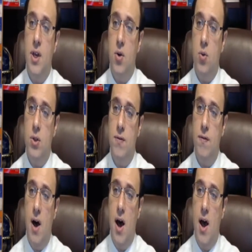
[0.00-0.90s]
equals
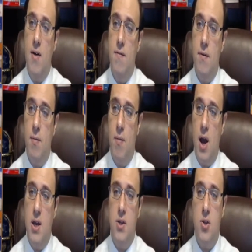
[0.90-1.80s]
5
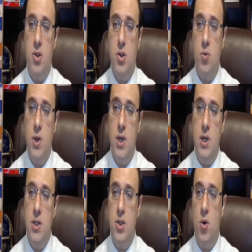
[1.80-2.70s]
minus
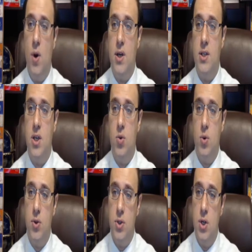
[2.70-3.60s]
3, so x
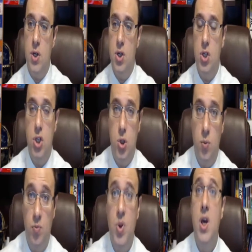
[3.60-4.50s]
equals 2.
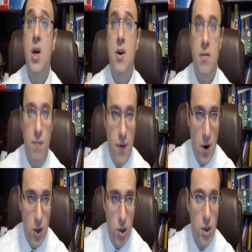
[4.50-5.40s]

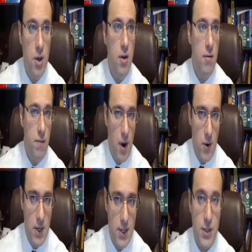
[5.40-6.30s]
Very good,
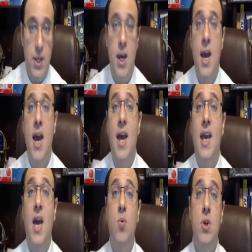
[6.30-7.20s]
very easy.
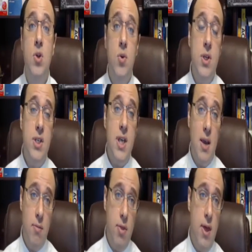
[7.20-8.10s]
Can we do the
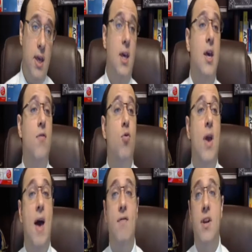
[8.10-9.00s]
same thing if
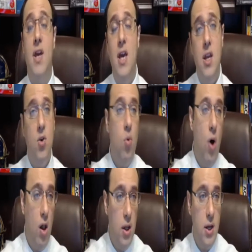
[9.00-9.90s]
we have an
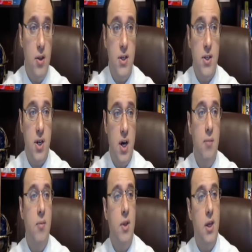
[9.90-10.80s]
inequality this
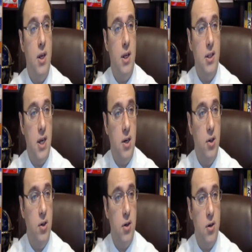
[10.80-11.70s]
time? Take
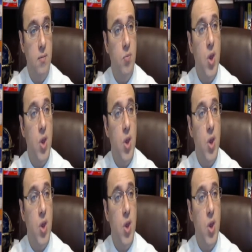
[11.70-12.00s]
a look.